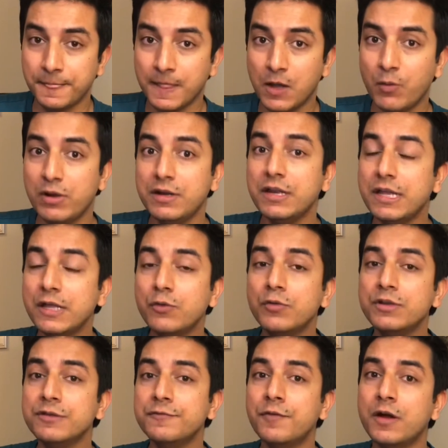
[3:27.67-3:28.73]
Well, in
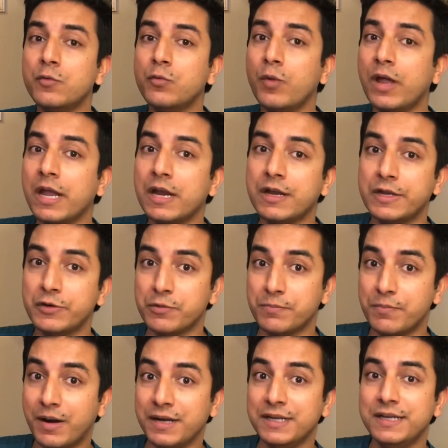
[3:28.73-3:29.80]
equity fund, where your
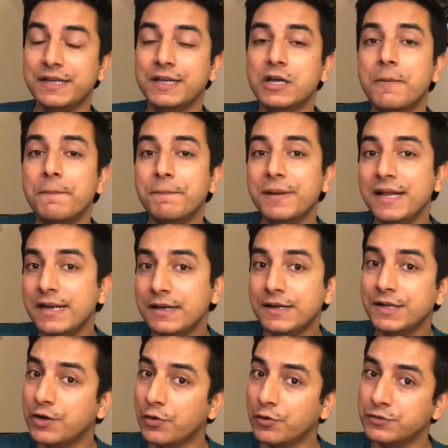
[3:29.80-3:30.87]
money completely
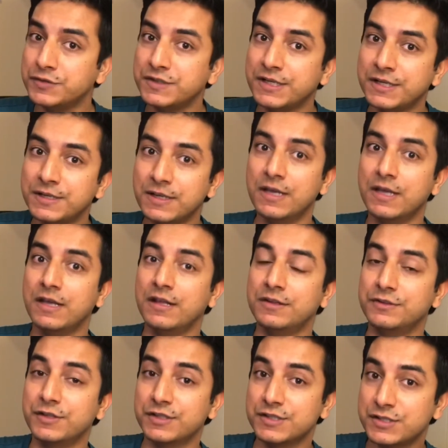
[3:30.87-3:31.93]
goes in
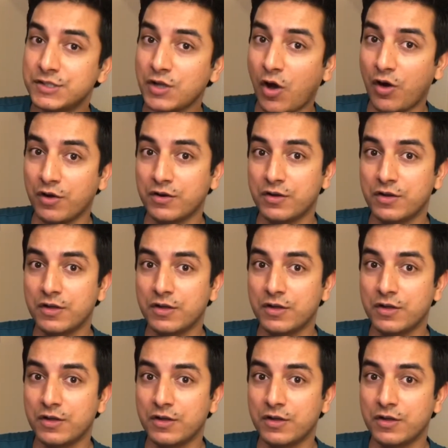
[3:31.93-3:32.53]
the stock,